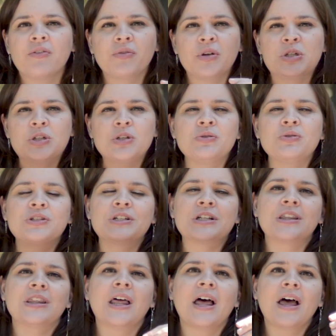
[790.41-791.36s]
we choose to
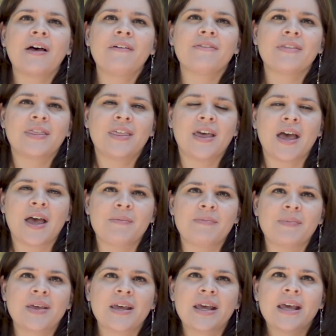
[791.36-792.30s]
love
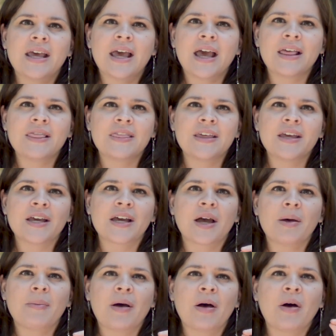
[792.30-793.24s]
them and think
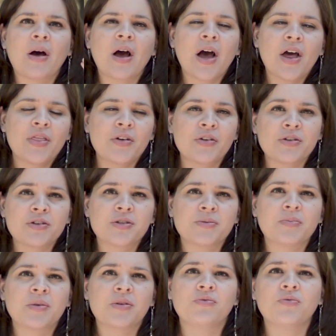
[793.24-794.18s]
about others
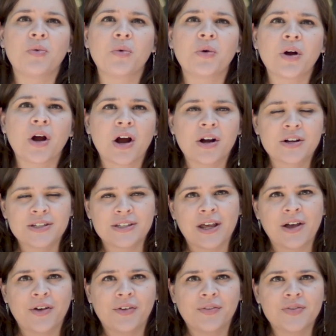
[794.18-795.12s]
before
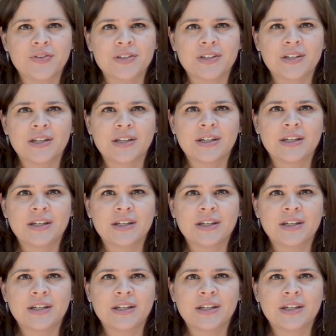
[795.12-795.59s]
ourselves,